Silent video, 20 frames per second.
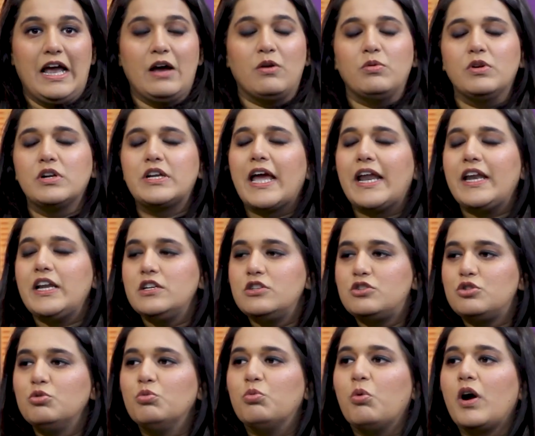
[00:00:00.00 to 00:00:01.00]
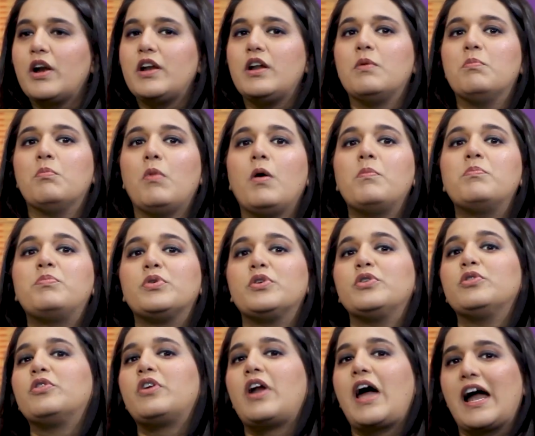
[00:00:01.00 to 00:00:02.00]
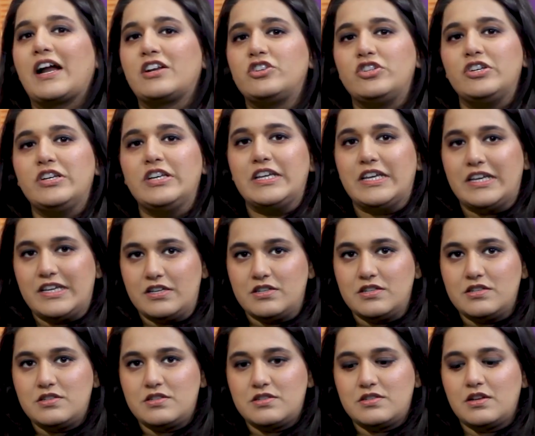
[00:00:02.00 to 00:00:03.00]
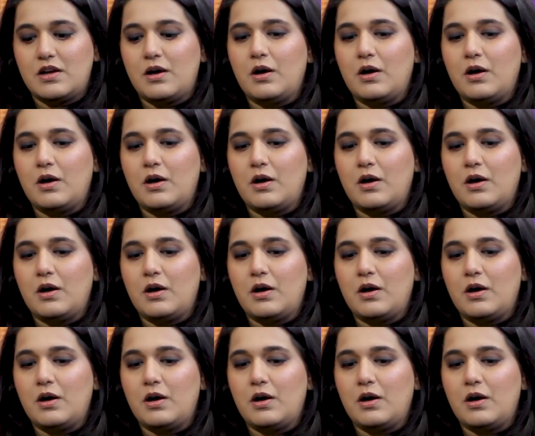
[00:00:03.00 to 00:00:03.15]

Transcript: We'll get into what a mompreneur actually is.